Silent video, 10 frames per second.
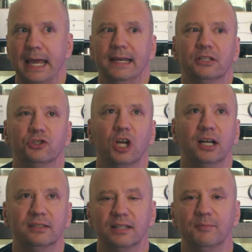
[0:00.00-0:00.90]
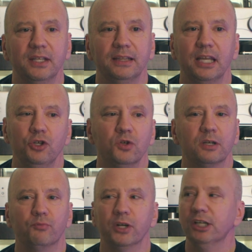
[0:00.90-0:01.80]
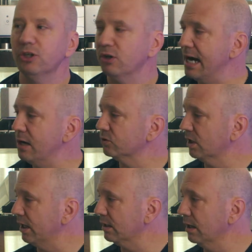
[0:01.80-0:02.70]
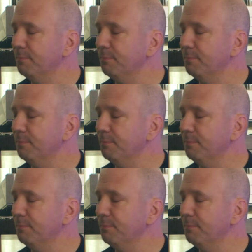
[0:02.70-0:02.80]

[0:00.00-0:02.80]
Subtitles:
And it's not something that you can bring into your house like